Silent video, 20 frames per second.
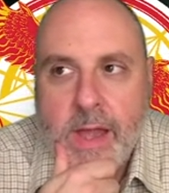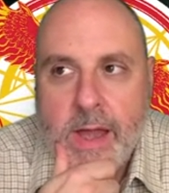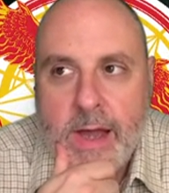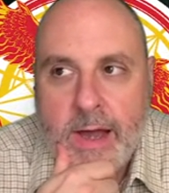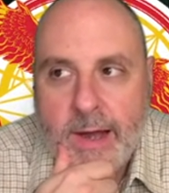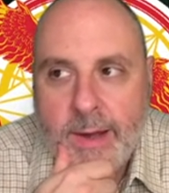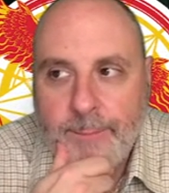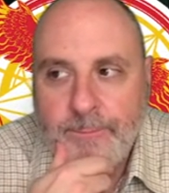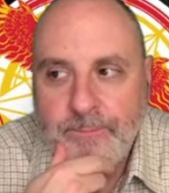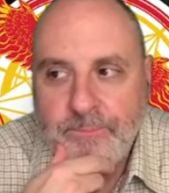
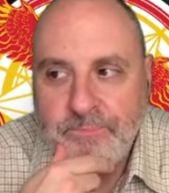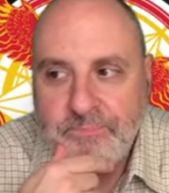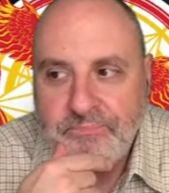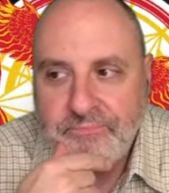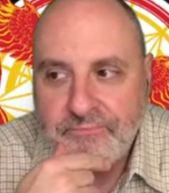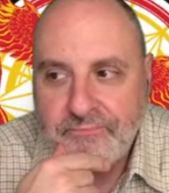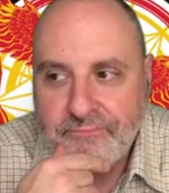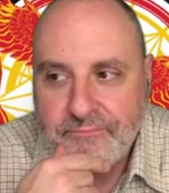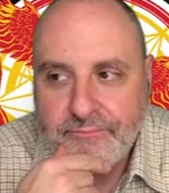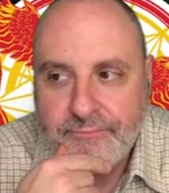Um,
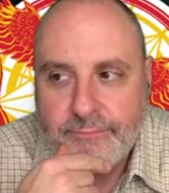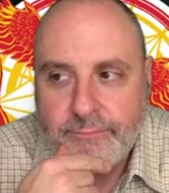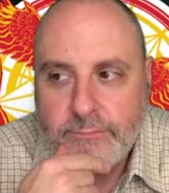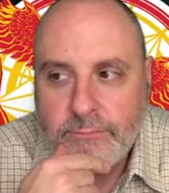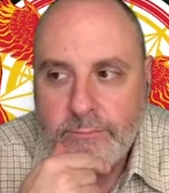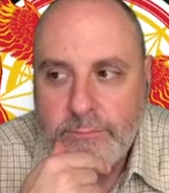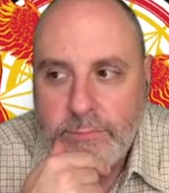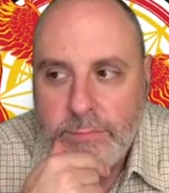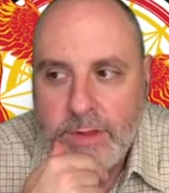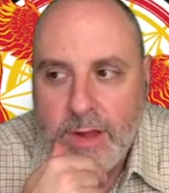
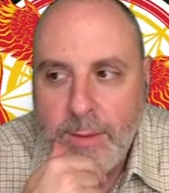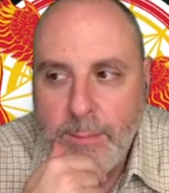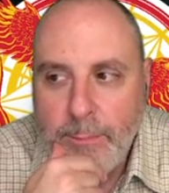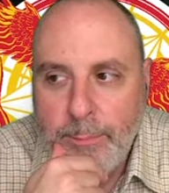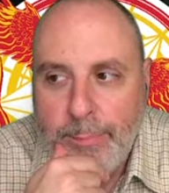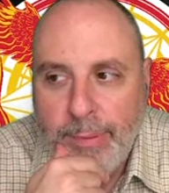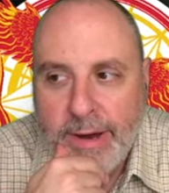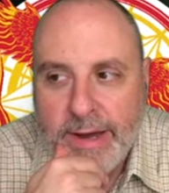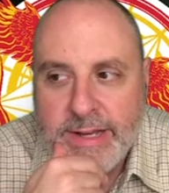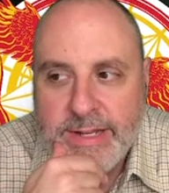
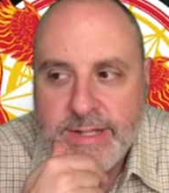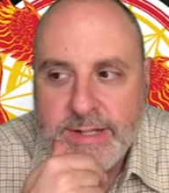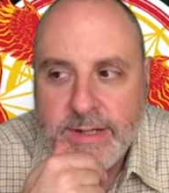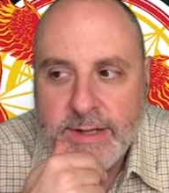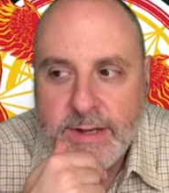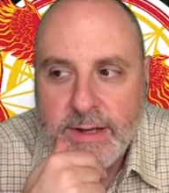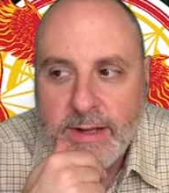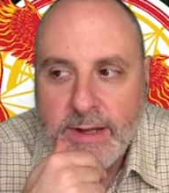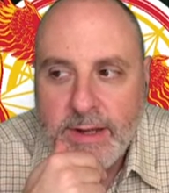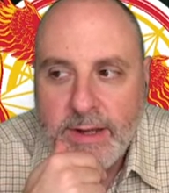but
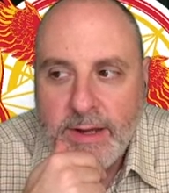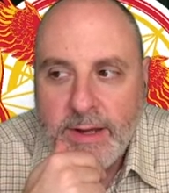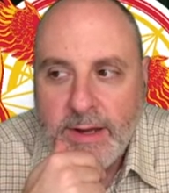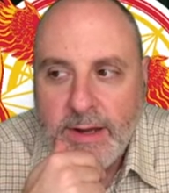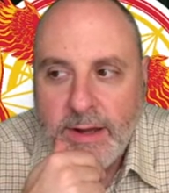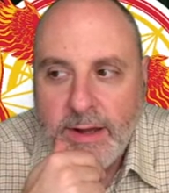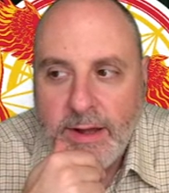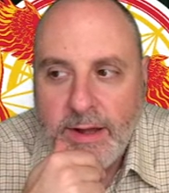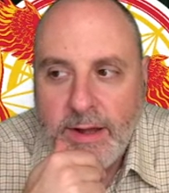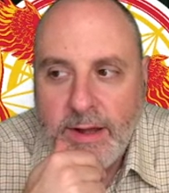
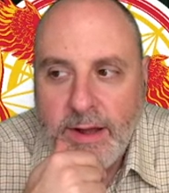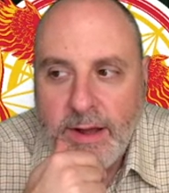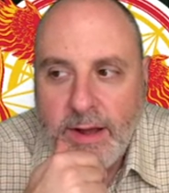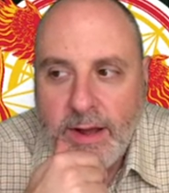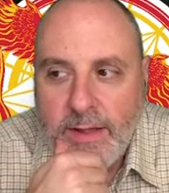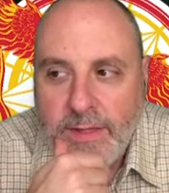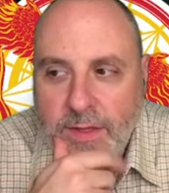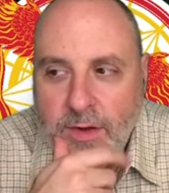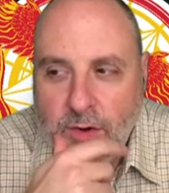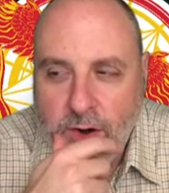
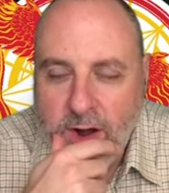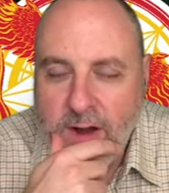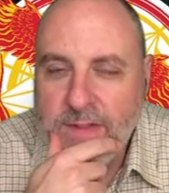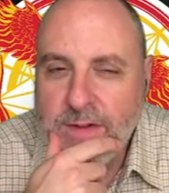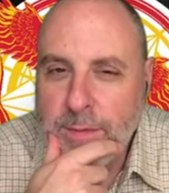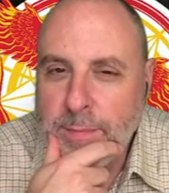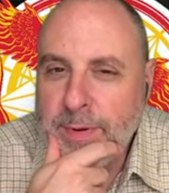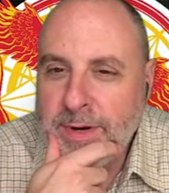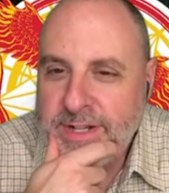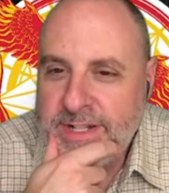there are
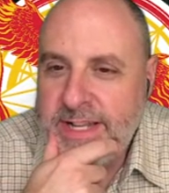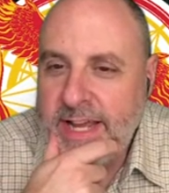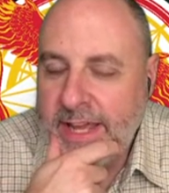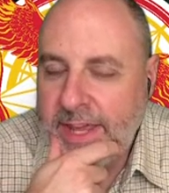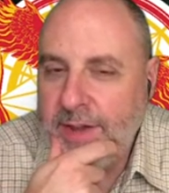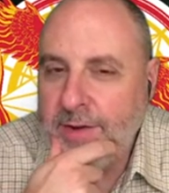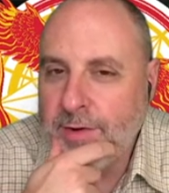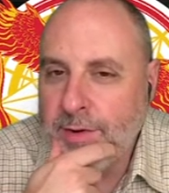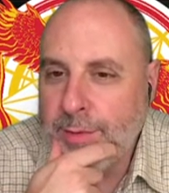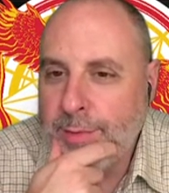other
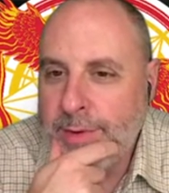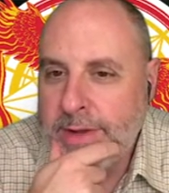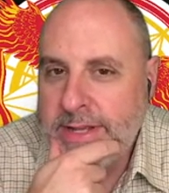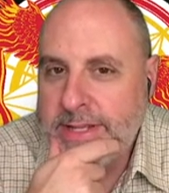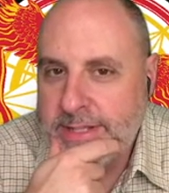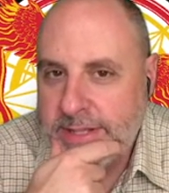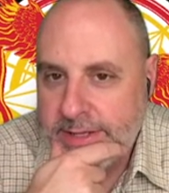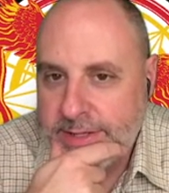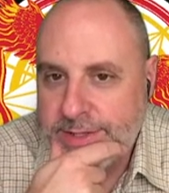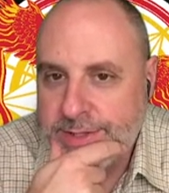particular
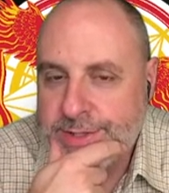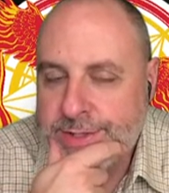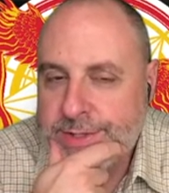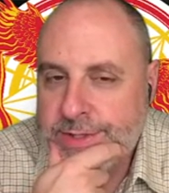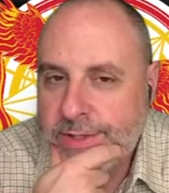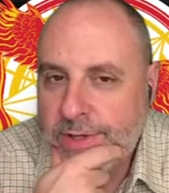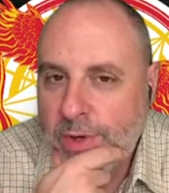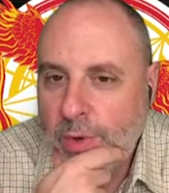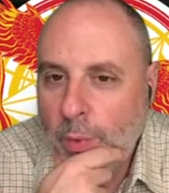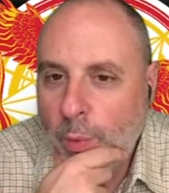reasons
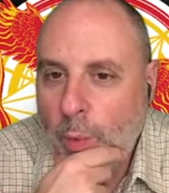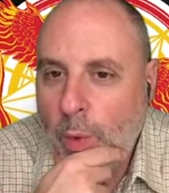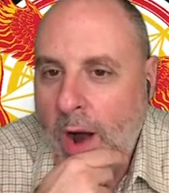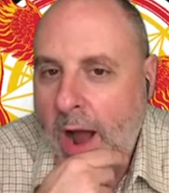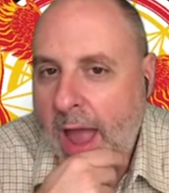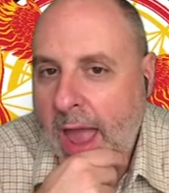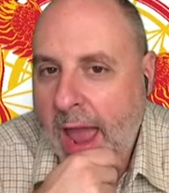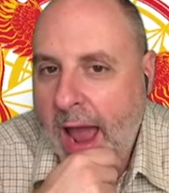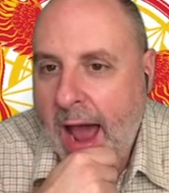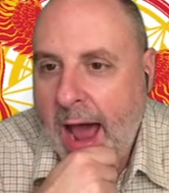
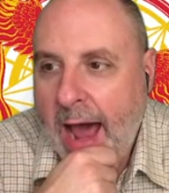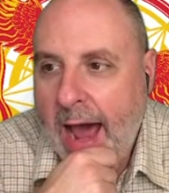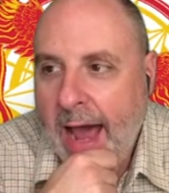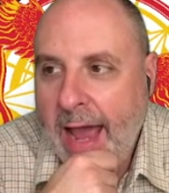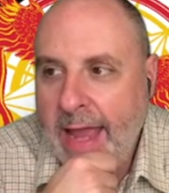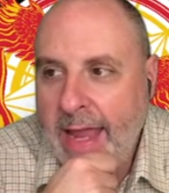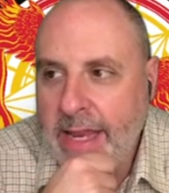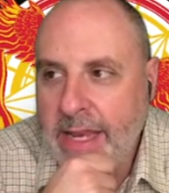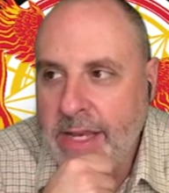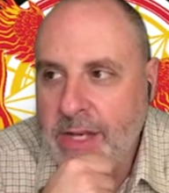why
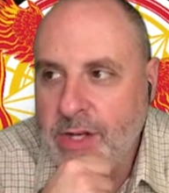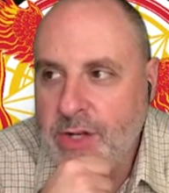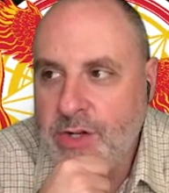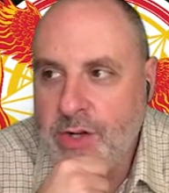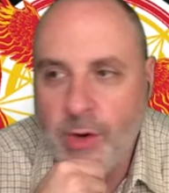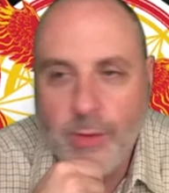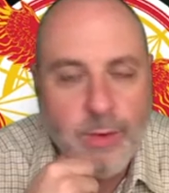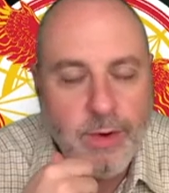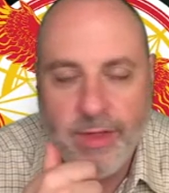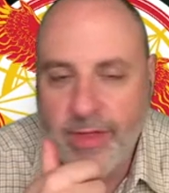I
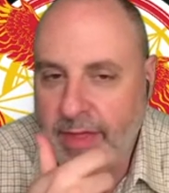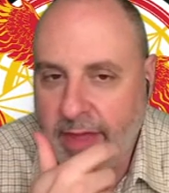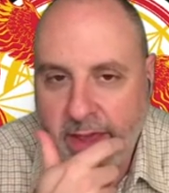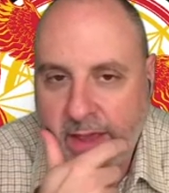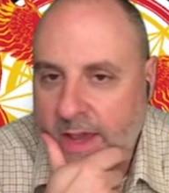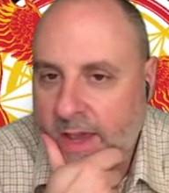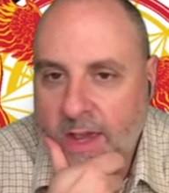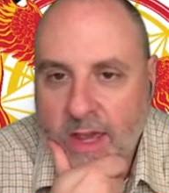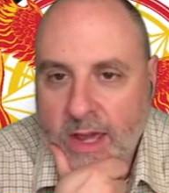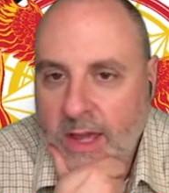don't
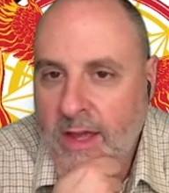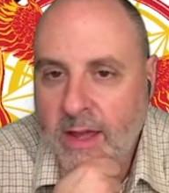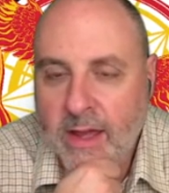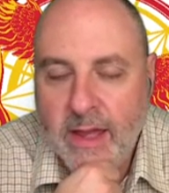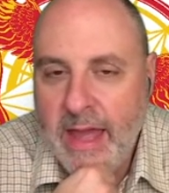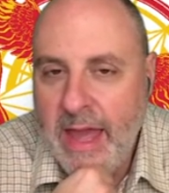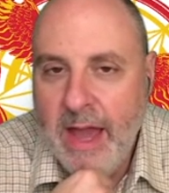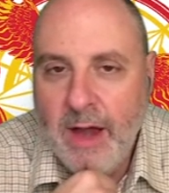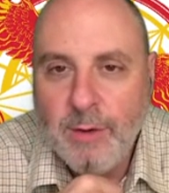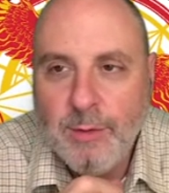think
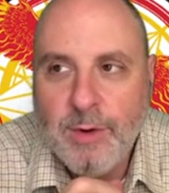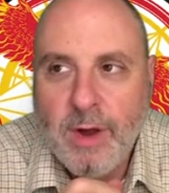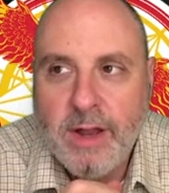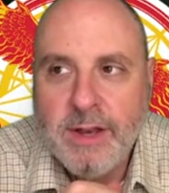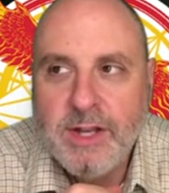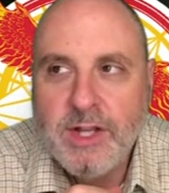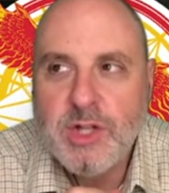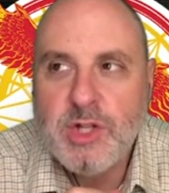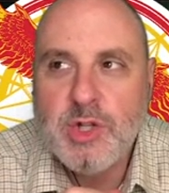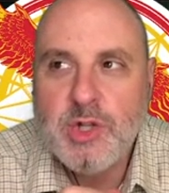
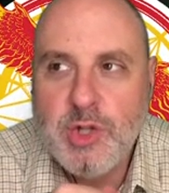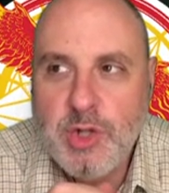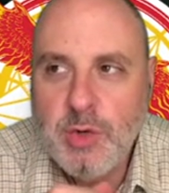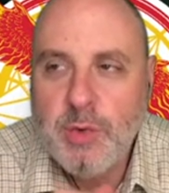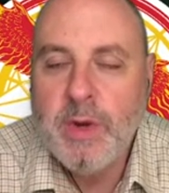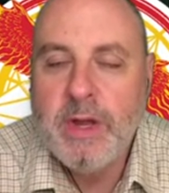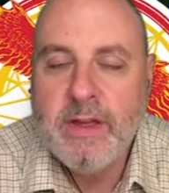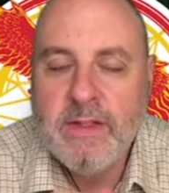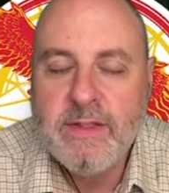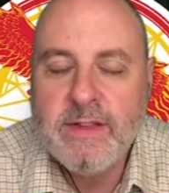Elrond is
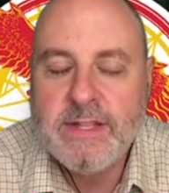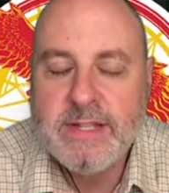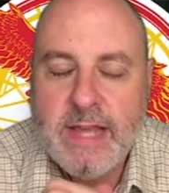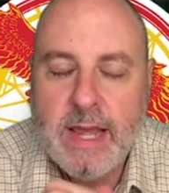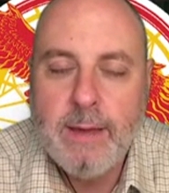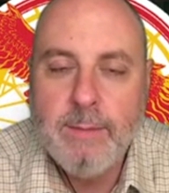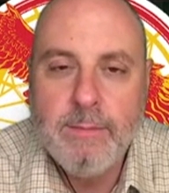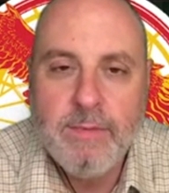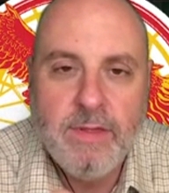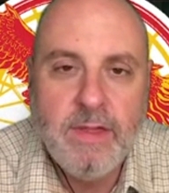doing the
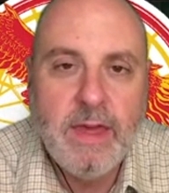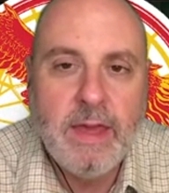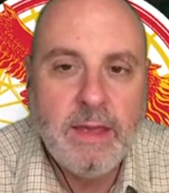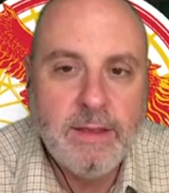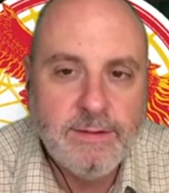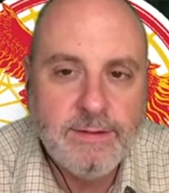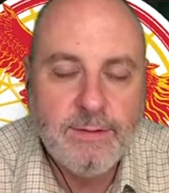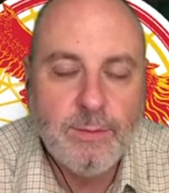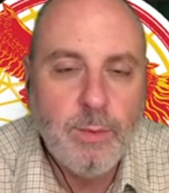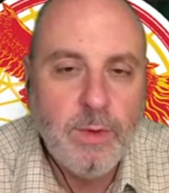same
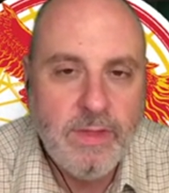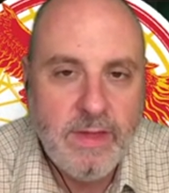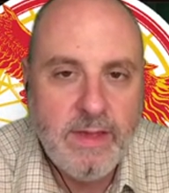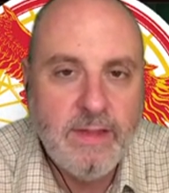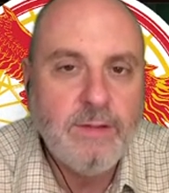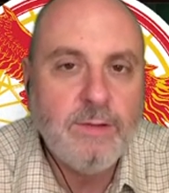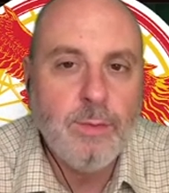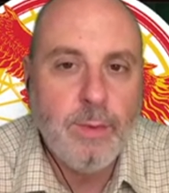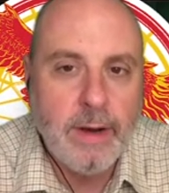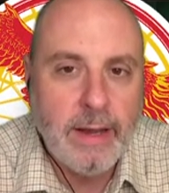things with
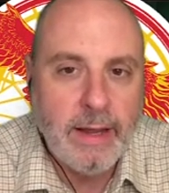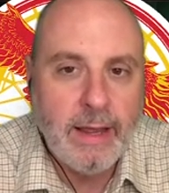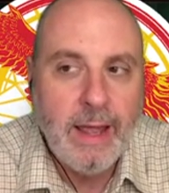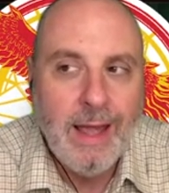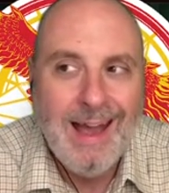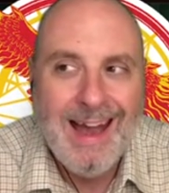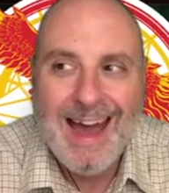his ring.